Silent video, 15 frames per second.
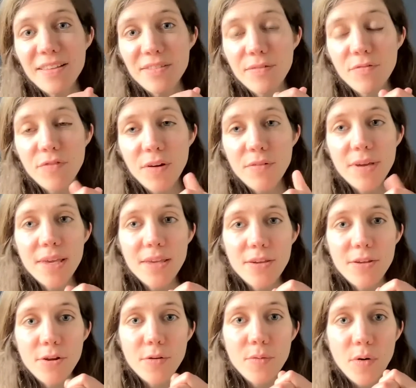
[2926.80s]
it's very,
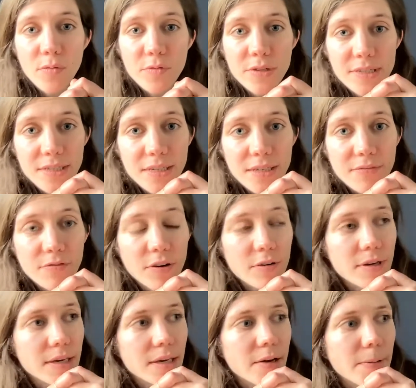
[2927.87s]
you know, obviously
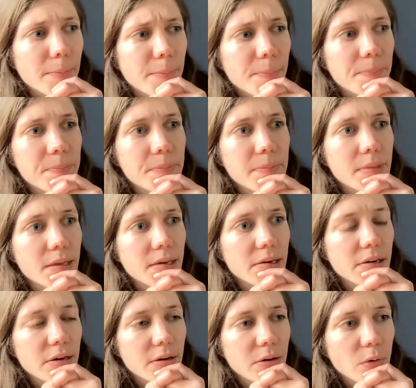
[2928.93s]
very
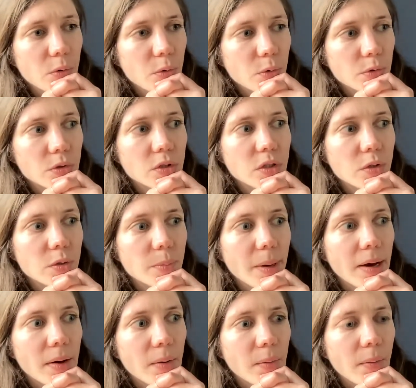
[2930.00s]
all to do
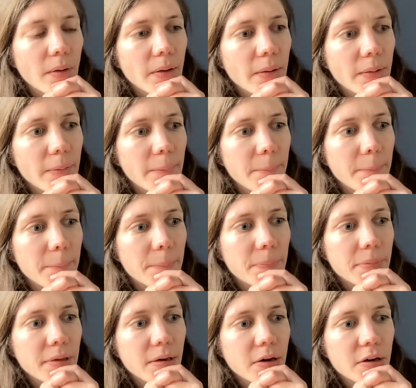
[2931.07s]
about
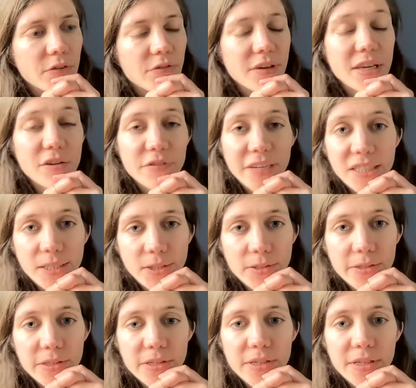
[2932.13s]
kind of
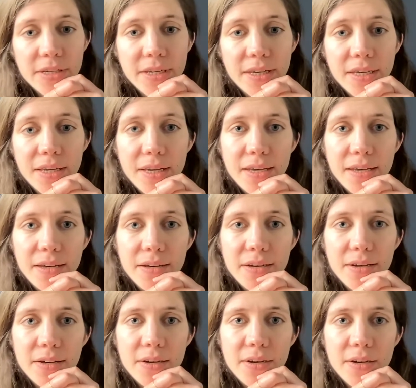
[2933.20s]
innovation,
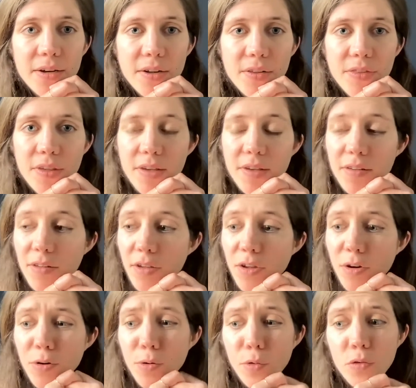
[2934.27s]

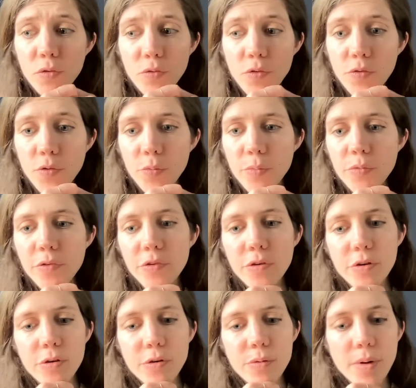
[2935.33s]
lots of reforms to